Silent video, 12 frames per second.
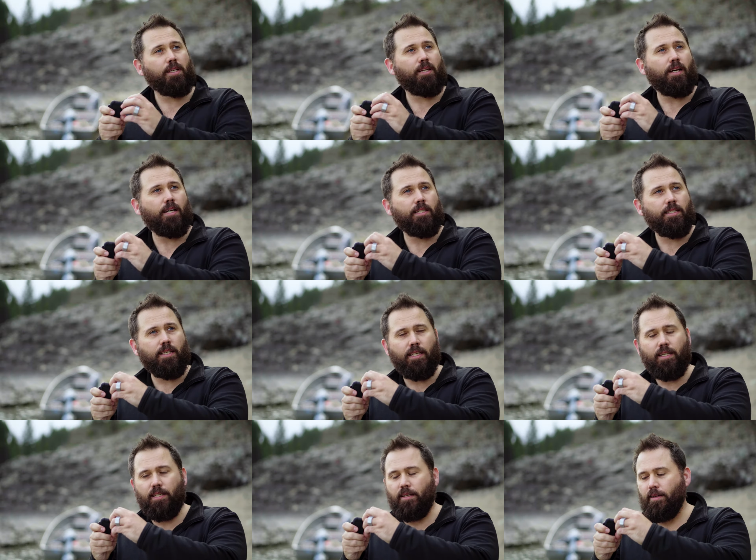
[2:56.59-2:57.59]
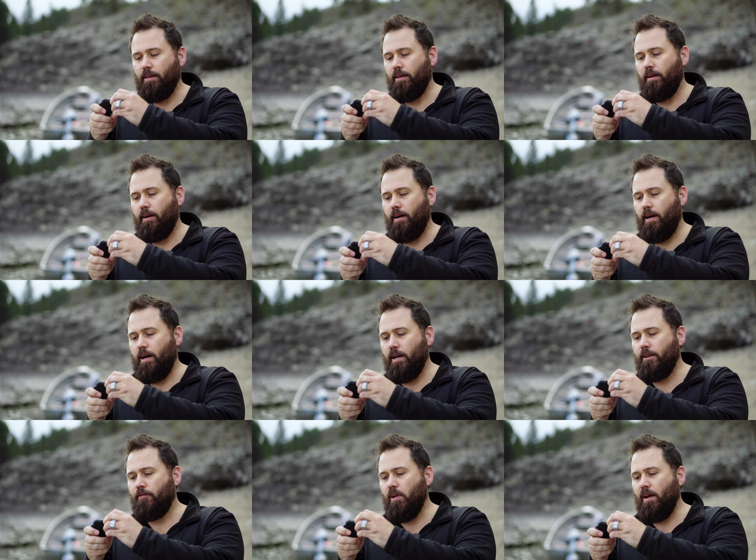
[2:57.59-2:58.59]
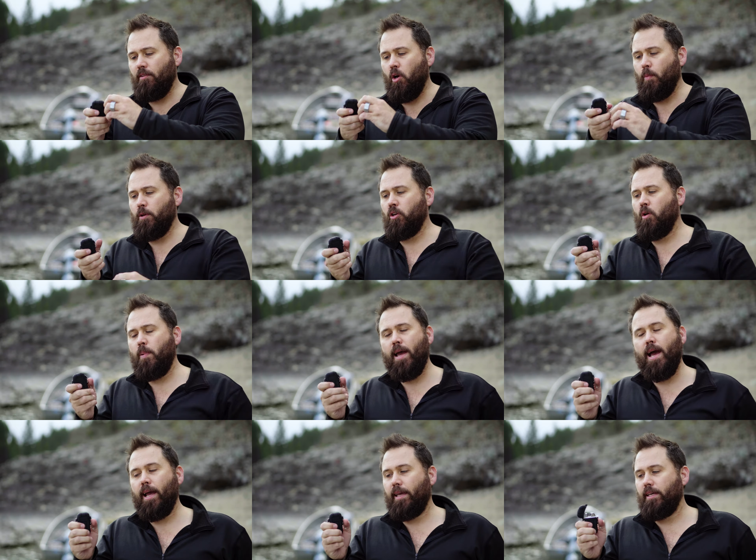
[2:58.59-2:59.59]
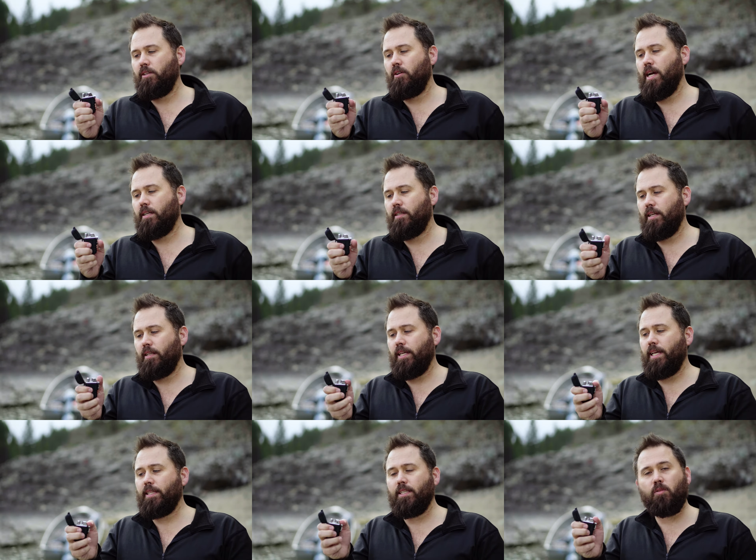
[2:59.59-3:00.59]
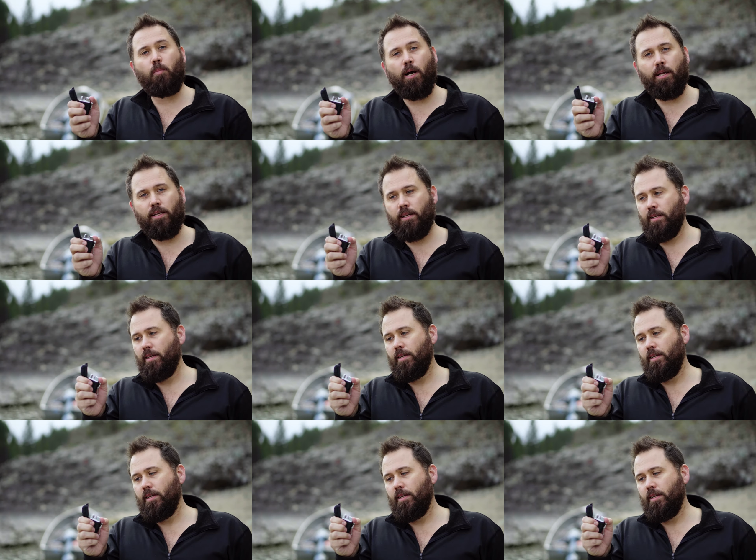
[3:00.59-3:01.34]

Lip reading: because if you have it open in your pack and you accidentally hit this button,